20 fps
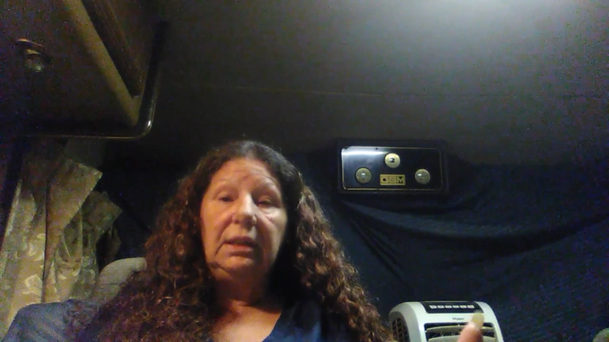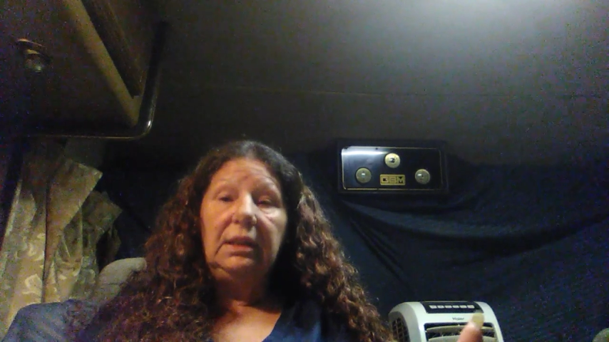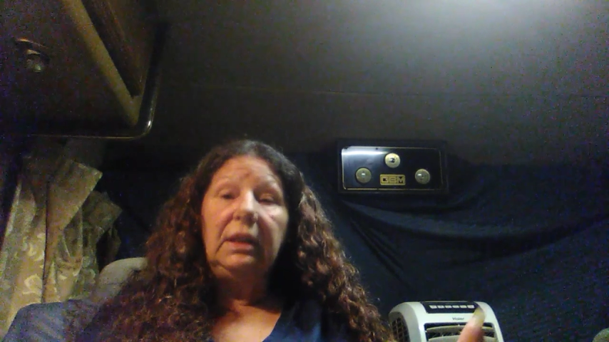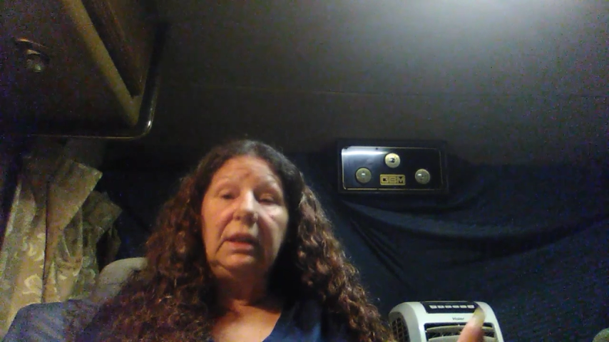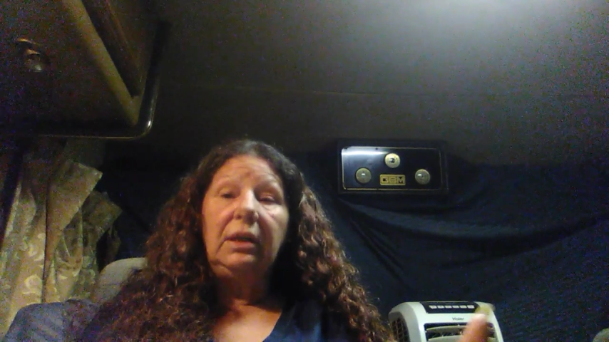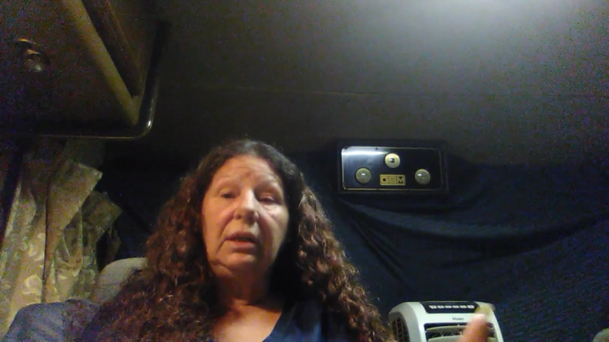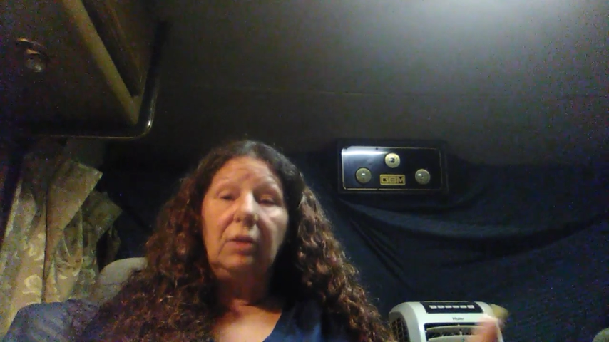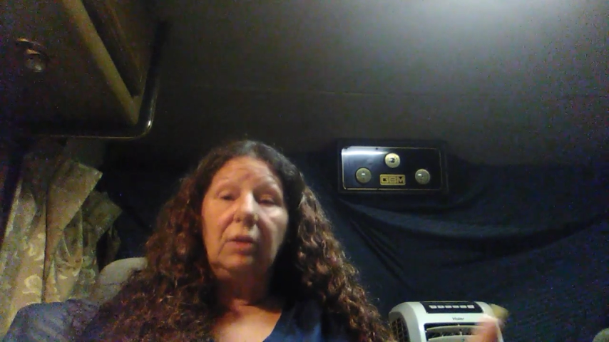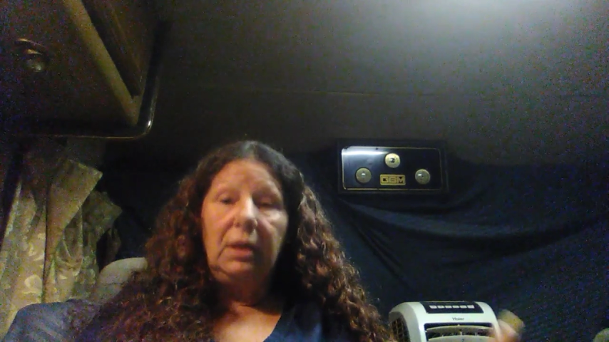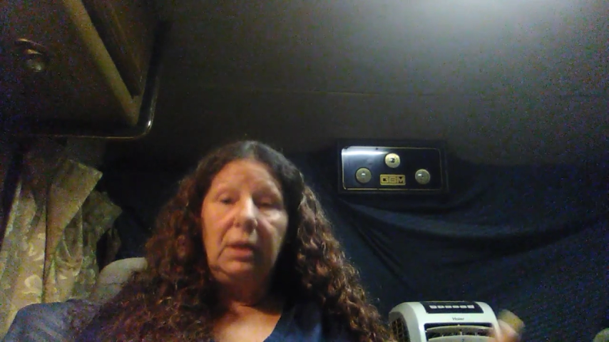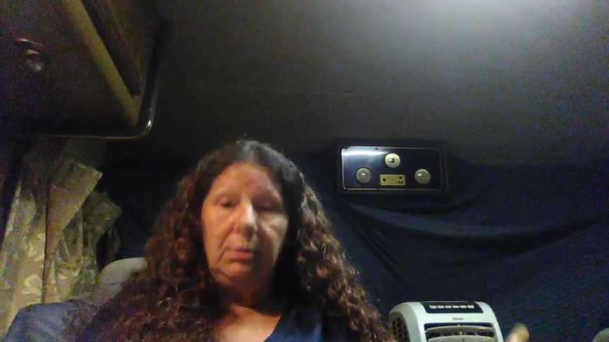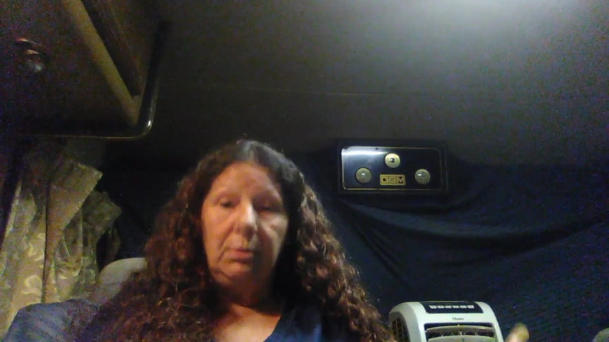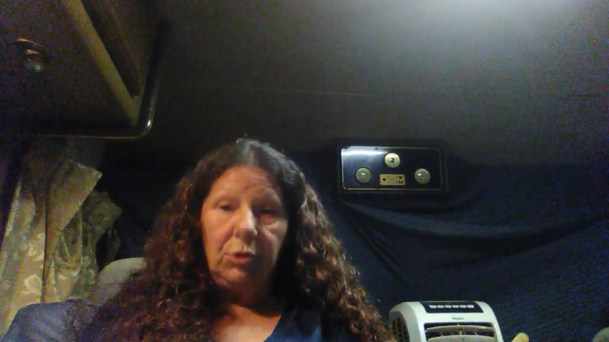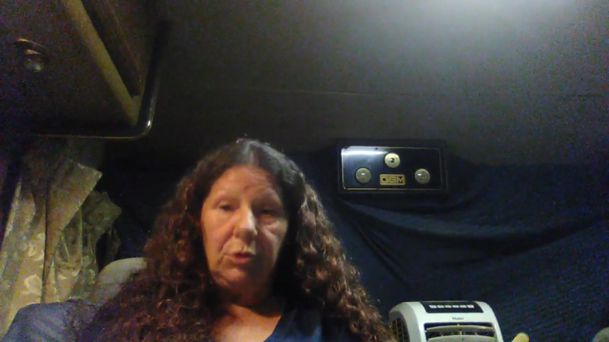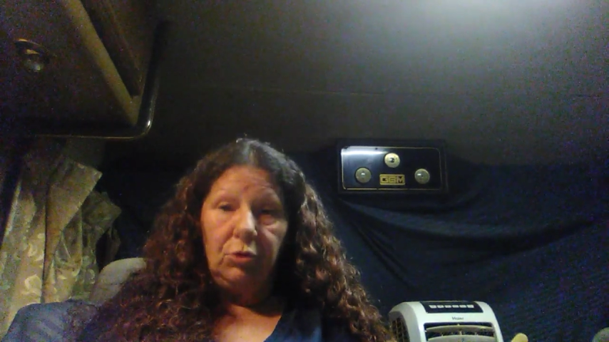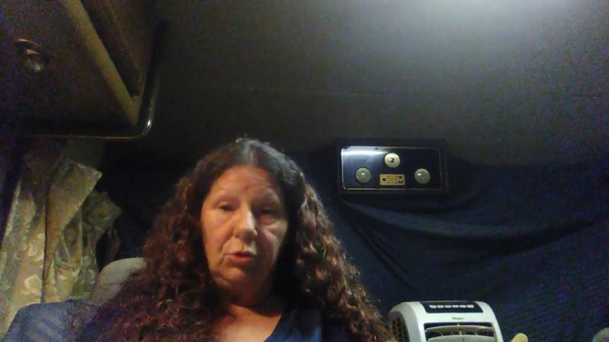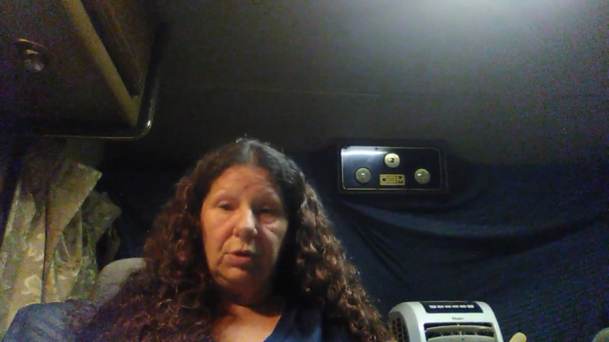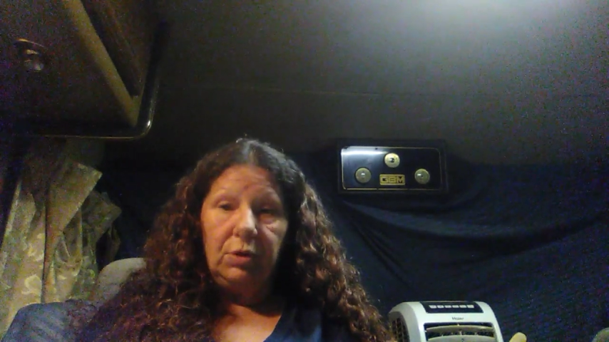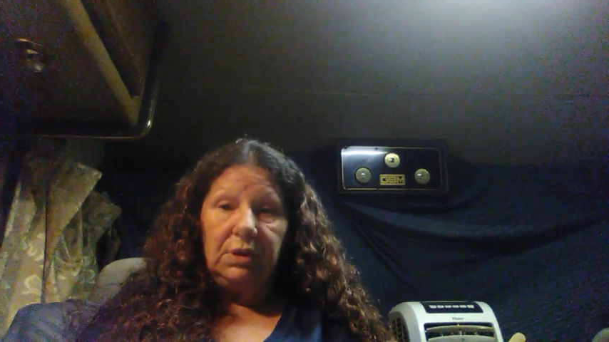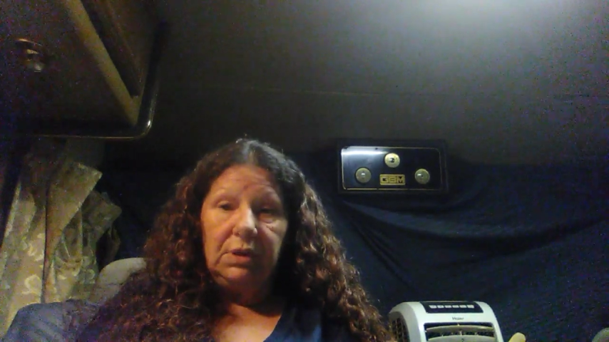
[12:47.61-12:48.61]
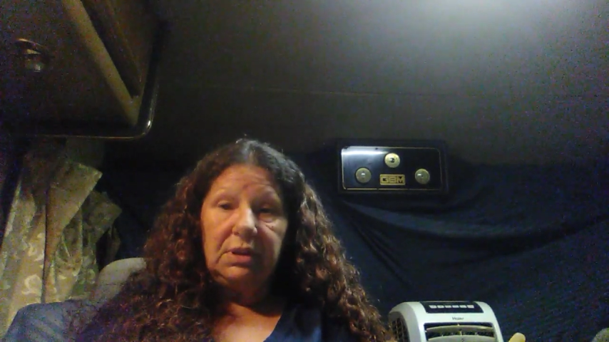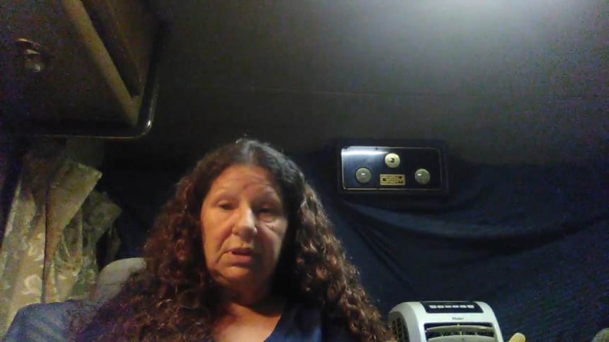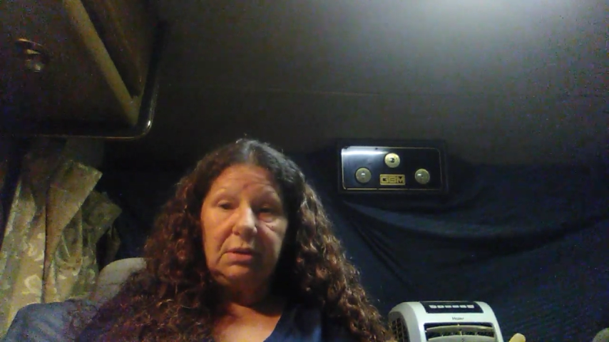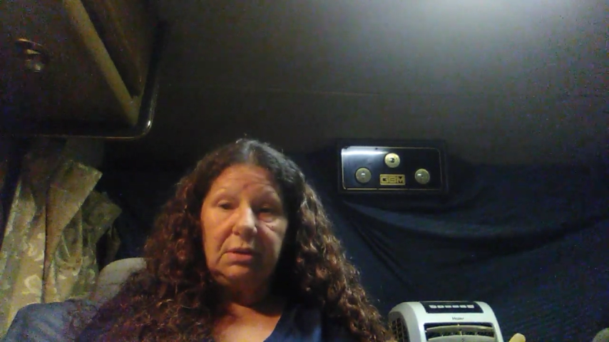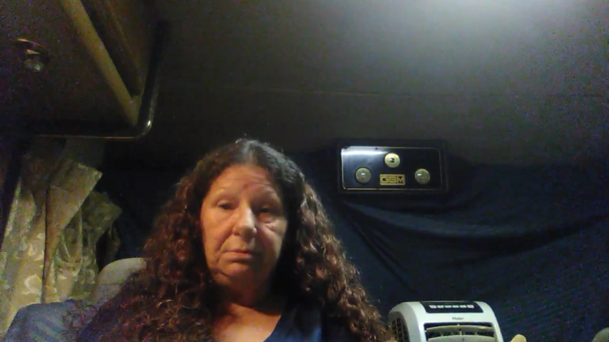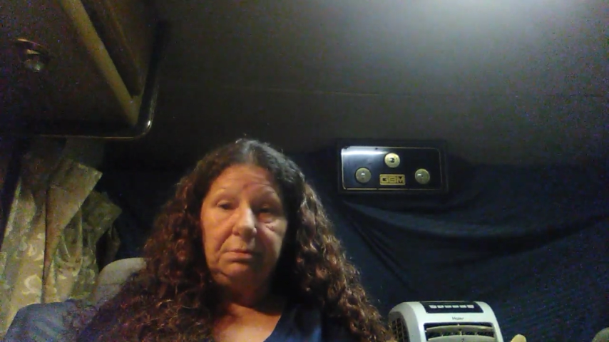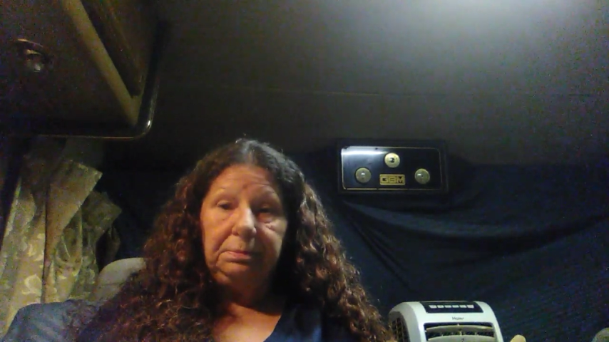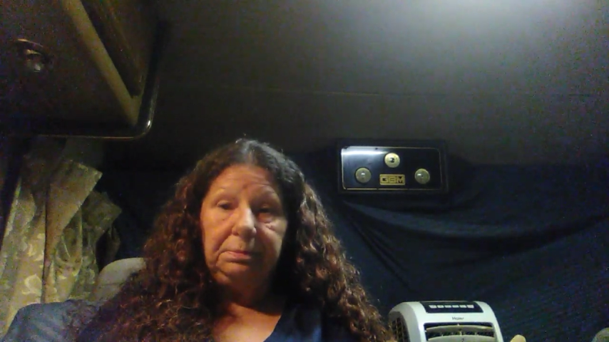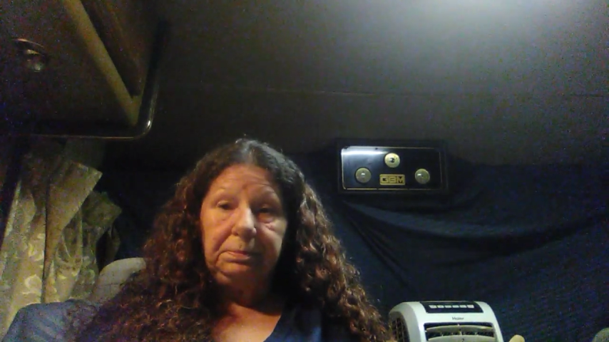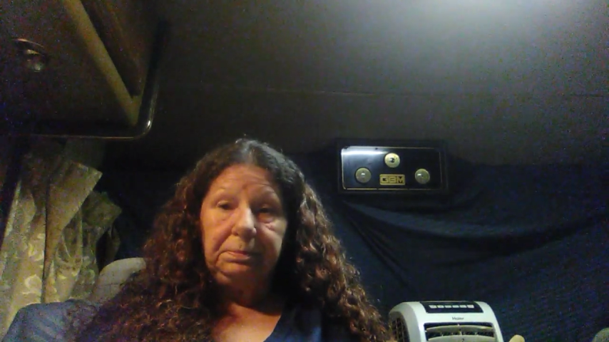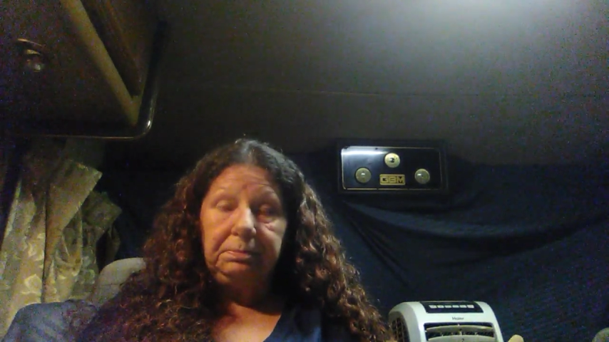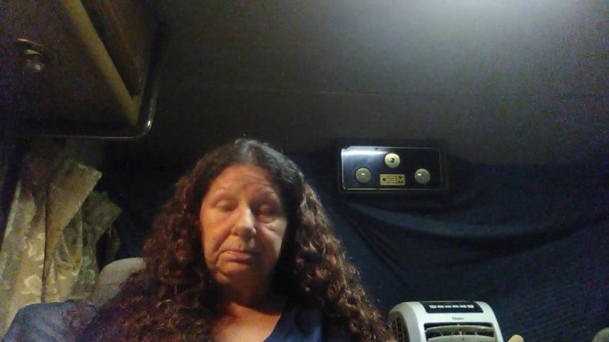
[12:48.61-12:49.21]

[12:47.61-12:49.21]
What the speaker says: illegal immigrants.